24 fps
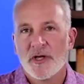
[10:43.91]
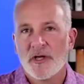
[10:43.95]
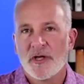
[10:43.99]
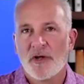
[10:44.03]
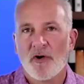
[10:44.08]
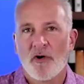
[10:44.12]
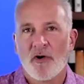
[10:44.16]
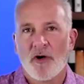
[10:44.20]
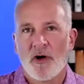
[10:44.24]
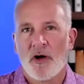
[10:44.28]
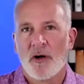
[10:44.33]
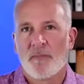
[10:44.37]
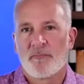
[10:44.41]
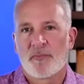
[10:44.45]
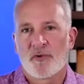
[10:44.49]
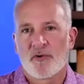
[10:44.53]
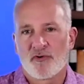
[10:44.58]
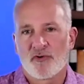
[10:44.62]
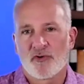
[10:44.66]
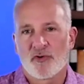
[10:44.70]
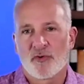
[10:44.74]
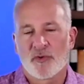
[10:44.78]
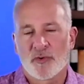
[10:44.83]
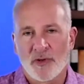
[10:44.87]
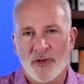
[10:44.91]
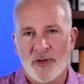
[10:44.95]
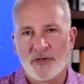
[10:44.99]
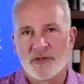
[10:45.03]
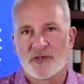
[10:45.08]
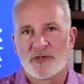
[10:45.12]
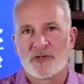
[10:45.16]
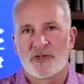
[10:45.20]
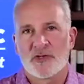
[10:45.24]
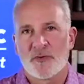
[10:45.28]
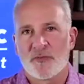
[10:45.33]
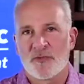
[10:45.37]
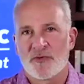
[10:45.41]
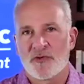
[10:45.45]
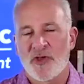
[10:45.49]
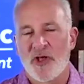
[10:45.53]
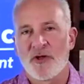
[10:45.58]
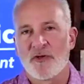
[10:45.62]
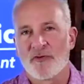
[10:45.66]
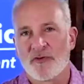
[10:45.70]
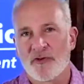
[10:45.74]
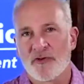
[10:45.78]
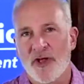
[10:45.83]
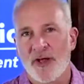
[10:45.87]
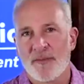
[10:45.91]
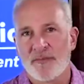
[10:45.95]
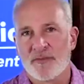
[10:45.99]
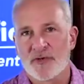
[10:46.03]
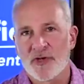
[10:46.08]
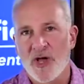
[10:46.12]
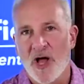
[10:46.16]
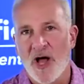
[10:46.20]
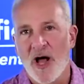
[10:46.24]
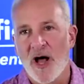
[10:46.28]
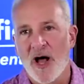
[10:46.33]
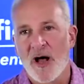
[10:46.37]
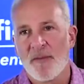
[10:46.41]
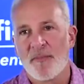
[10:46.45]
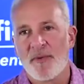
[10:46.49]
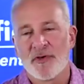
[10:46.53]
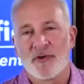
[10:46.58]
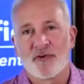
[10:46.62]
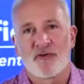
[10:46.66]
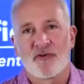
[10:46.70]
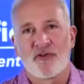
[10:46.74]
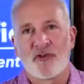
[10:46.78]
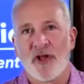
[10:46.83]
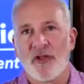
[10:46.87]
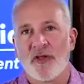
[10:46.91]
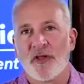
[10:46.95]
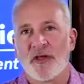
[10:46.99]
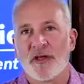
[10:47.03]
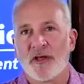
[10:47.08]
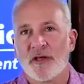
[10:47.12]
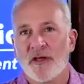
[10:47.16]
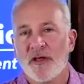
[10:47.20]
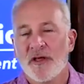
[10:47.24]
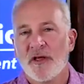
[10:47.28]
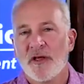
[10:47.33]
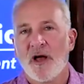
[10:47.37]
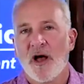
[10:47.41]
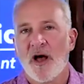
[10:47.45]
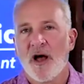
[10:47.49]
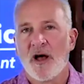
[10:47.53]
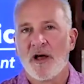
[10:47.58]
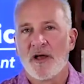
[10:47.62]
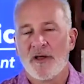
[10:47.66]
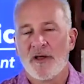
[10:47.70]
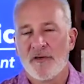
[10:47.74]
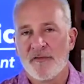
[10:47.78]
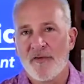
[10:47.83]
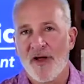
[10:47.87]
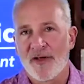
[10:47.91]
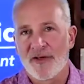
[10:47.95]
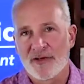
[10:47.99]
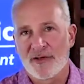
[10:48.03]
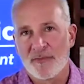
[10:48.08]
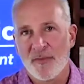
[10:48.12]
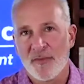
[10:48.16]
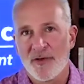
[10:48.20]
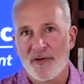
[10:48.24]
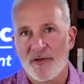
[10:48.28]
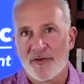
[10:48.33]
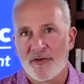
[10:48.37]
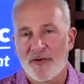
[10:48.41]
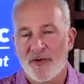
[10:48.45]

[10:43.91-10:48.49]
you know, a personal relationship sales type job, but you're selling investments.